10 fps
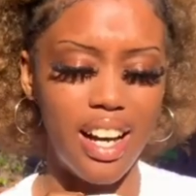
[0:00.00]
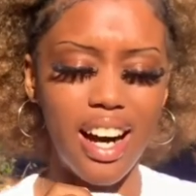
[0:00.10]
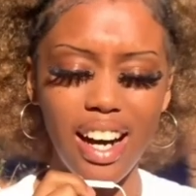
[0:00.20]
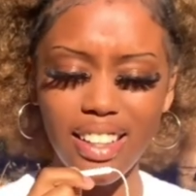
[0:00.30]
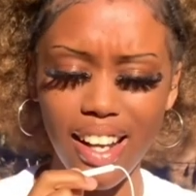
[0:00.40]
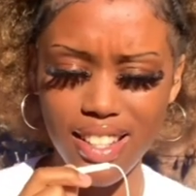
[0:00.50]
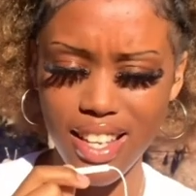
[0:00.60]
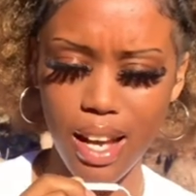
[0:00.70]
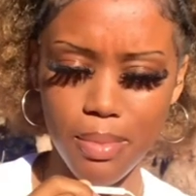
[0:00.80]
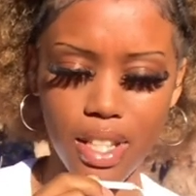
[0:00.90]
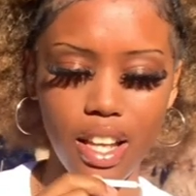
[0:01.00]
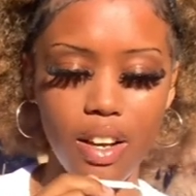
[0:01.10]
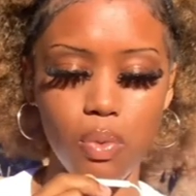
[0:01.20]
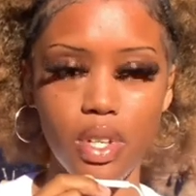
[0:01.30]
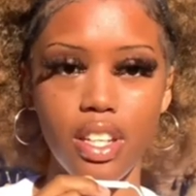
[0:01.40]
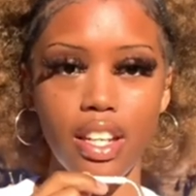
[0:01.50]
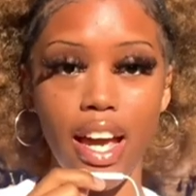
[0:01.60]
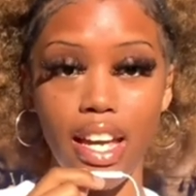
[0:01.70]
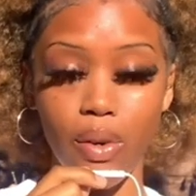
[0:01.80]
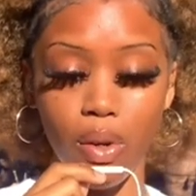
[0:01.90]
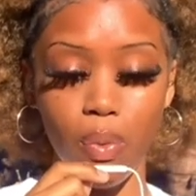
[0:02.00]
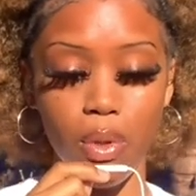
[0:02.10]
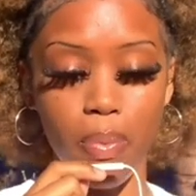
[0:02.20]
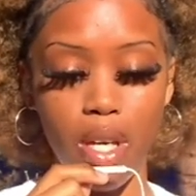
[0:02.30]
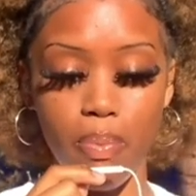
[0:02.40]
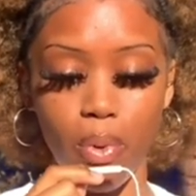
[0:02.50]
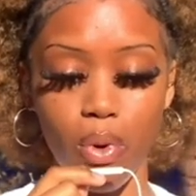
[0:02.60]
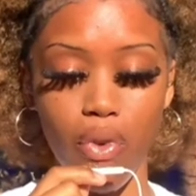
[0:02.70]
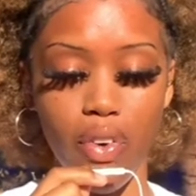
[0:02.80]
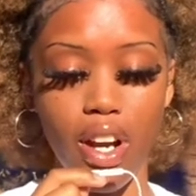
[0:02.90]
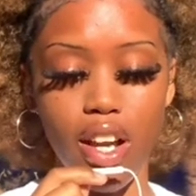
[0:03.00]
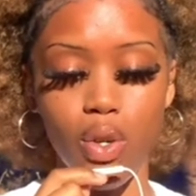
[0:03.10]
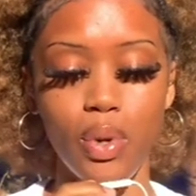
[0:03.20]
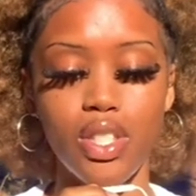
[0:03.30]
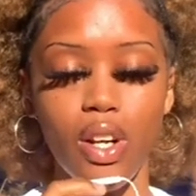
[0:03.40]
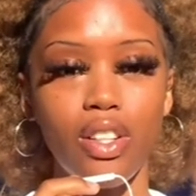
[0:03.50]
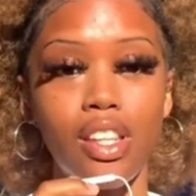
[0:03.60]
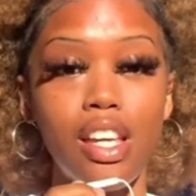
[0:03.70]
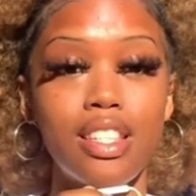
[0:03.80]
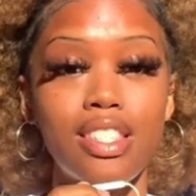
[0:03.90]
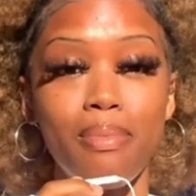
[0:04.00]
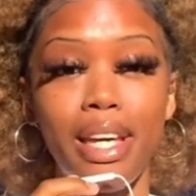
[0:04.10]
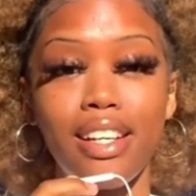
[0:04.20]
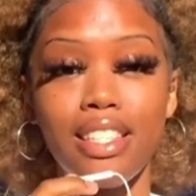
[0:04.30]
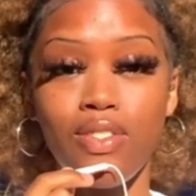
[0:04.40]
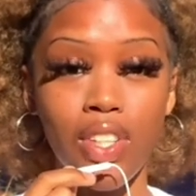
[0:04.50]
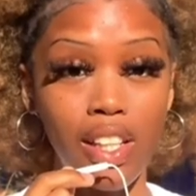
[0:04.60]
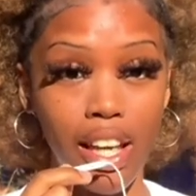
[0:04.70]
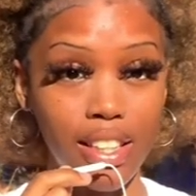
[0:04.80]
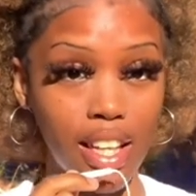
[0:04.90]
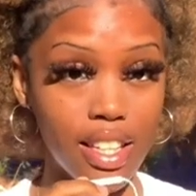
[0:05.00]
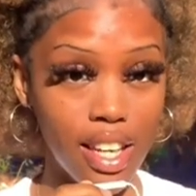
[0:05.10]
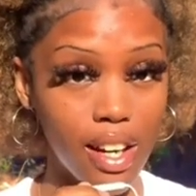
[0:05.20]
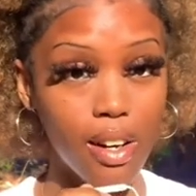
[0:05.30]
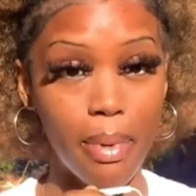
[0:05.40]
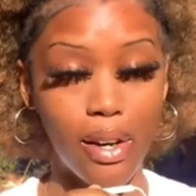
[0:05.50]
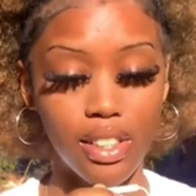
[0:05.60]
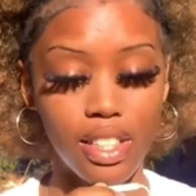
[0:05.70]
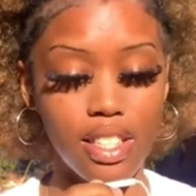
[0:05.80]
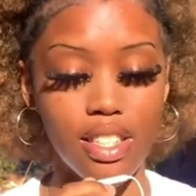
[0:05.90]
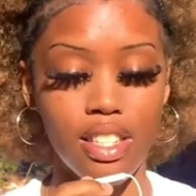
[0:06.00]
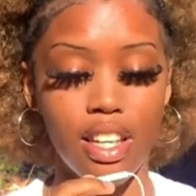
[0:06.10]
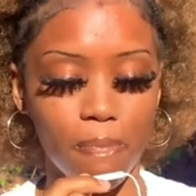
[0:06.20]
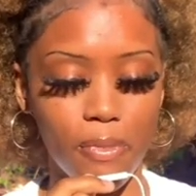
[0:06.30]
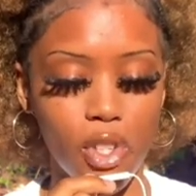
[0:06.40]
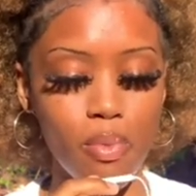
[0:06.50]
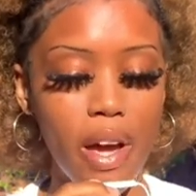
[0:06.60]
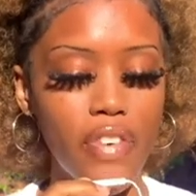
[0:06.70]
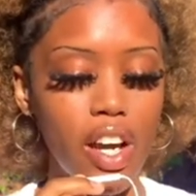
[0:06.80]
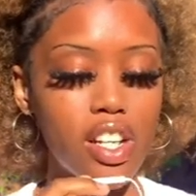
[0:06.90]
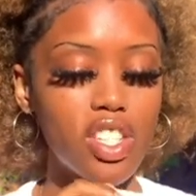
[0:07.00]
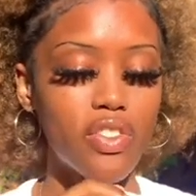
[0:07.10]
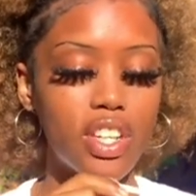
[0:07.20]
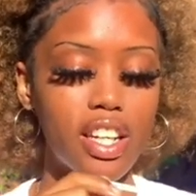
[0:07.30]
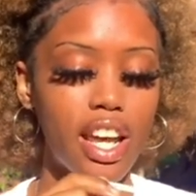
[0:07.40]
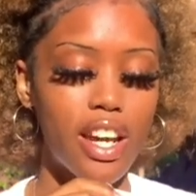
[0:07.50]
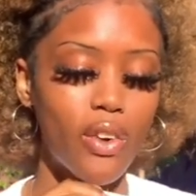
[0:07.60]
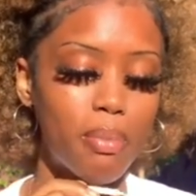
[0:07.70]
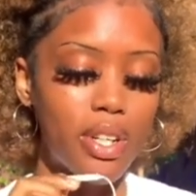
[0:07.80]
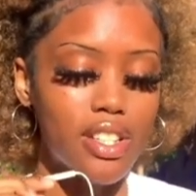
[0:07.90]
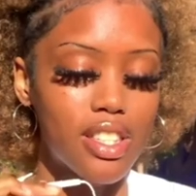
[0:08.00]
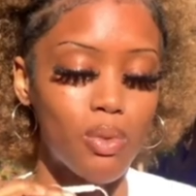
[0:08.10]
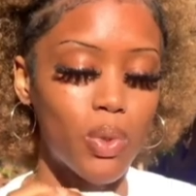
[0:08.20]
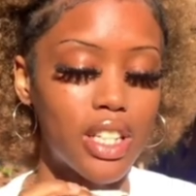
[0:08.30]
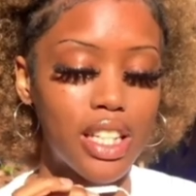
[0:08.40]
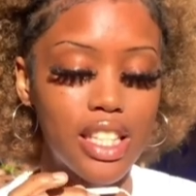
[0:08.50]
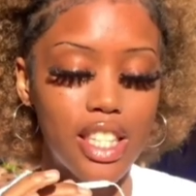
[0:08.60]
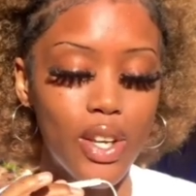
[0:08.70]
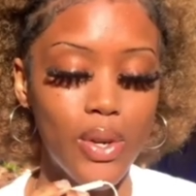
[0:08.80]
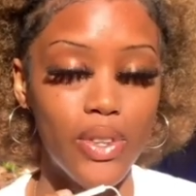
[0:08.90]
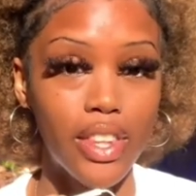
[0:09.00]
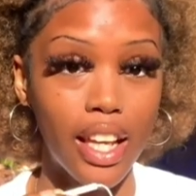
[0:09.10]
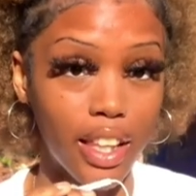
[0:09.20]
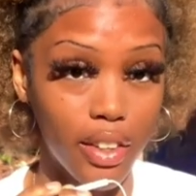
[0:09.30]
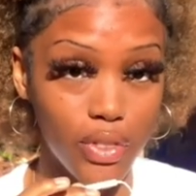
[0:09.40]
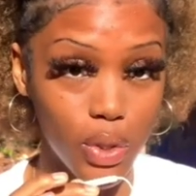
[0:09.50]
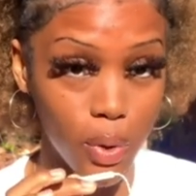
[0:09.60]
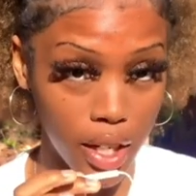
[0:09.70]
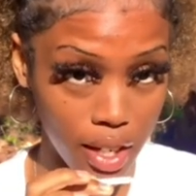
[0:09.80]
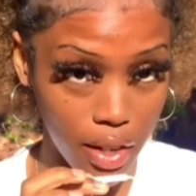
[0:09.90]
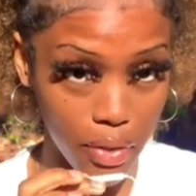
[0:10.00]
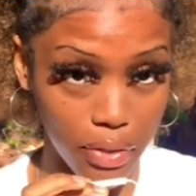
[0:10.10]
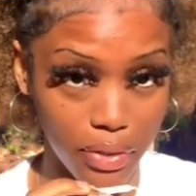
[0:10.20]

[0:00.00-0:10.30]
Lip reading: A lot of times in life we get angry with people for not doing certain things to make us feel like they care about us. You may find yourself getting angry because someone didn't tell you that they loved you enough.